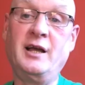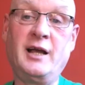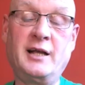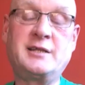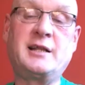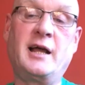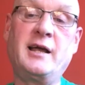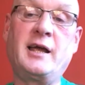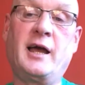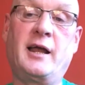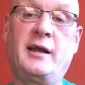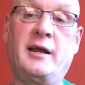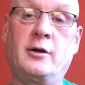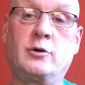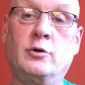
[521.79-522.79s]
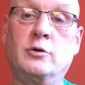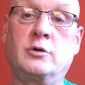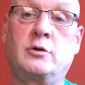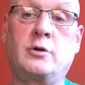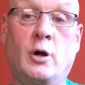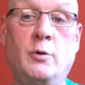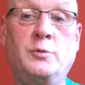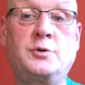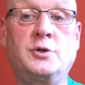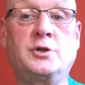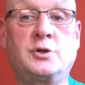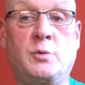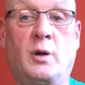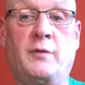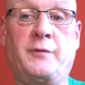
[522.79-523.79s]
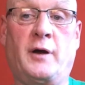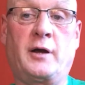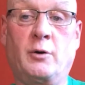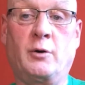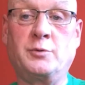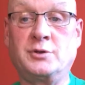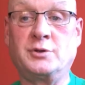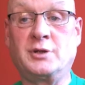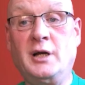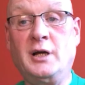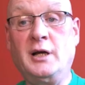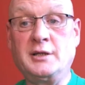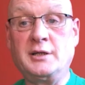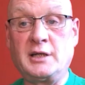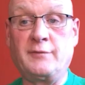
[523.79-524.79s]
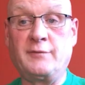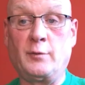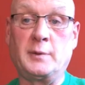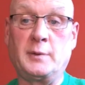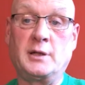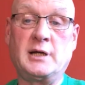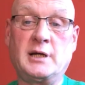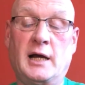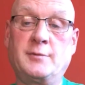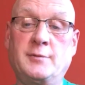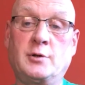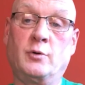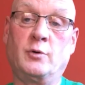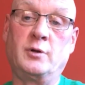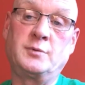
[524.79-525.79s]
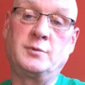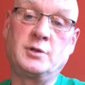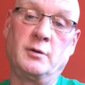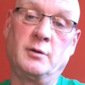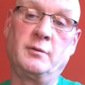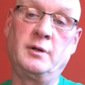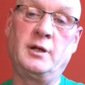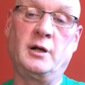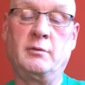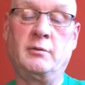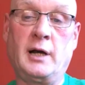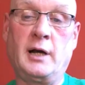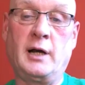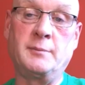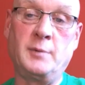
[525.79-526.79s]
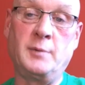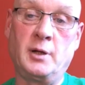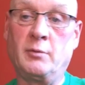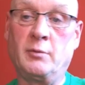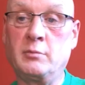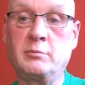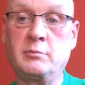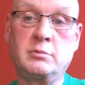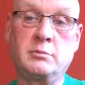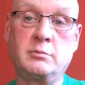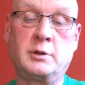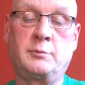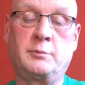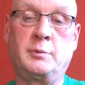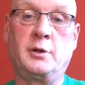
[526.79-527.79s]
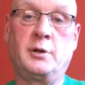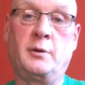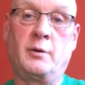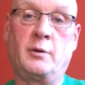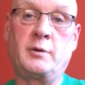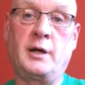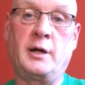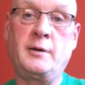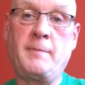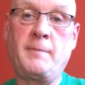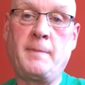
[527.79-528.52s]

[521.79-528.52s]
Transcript: It's then getting the good coaches, qualified coaches, to give up their time to run them. So you know, at the minute we're doing okay.